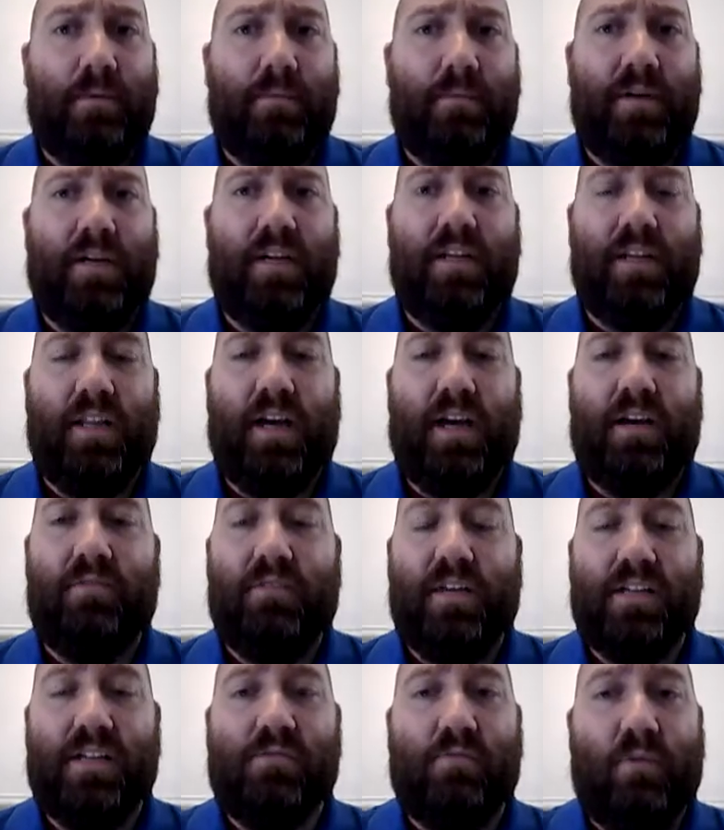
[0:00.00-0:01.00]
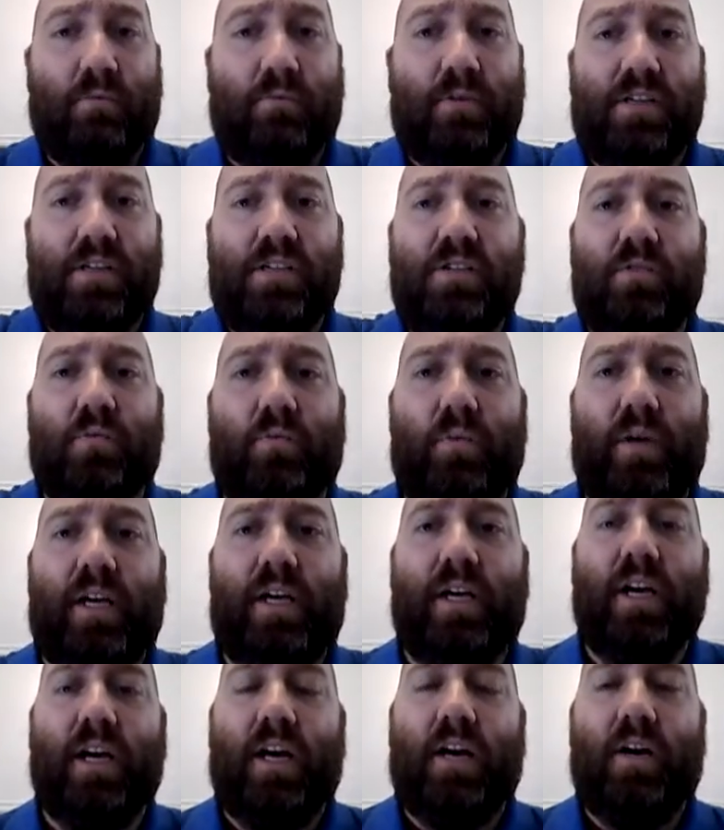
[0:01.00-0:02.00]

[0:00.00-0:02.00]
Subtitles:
I mean, in life, that's what we do. We